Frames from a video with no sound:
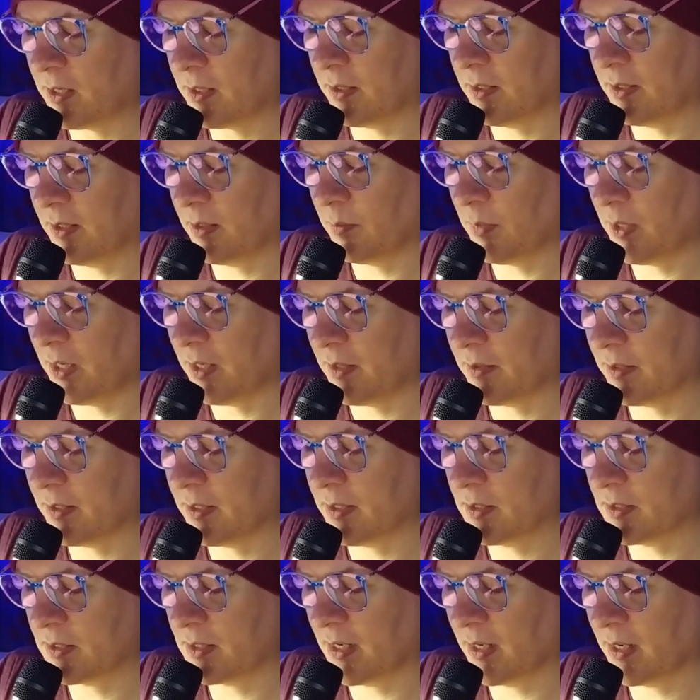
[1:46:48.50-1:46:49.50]
in me that
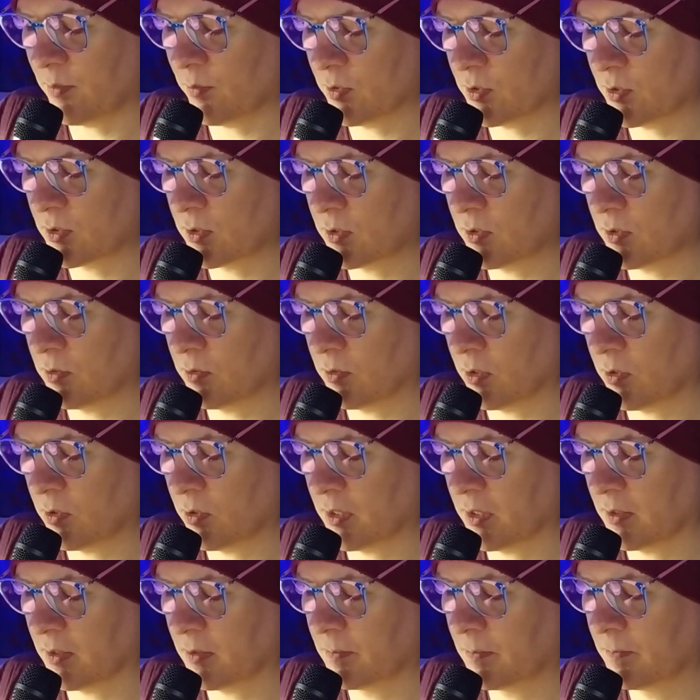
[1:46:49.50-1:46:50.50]
his name was
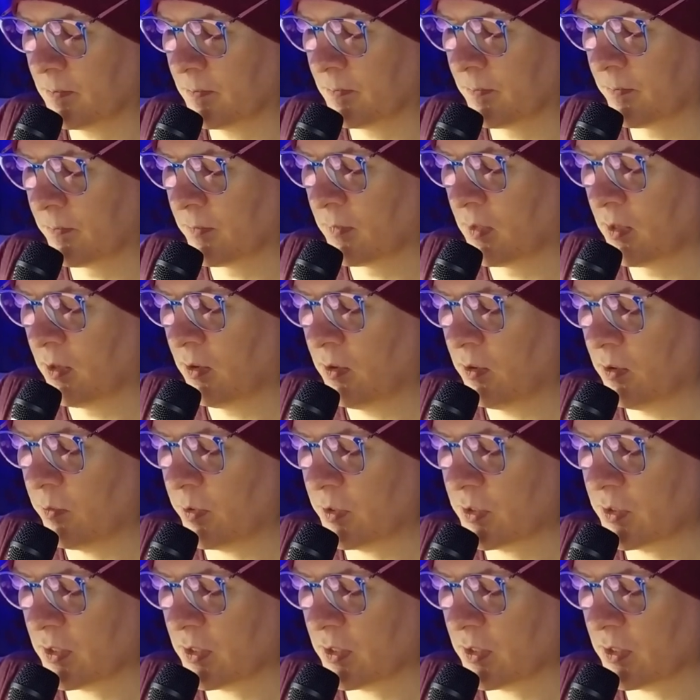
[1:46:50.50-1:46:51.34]
Kuroda, which I